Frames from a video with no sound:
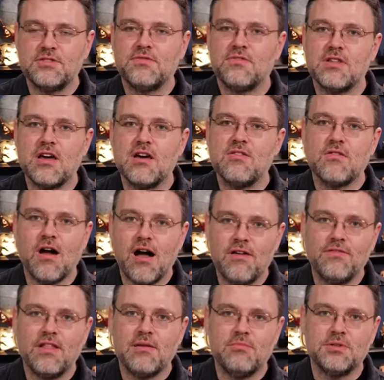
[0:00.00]
just for the other
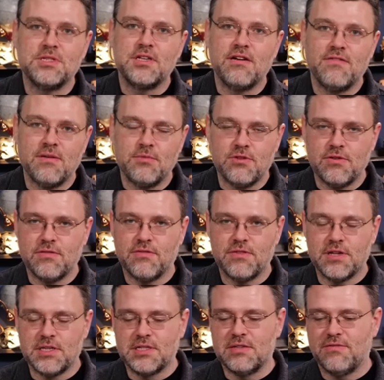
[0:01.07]
off-label stuff I'm doing for this.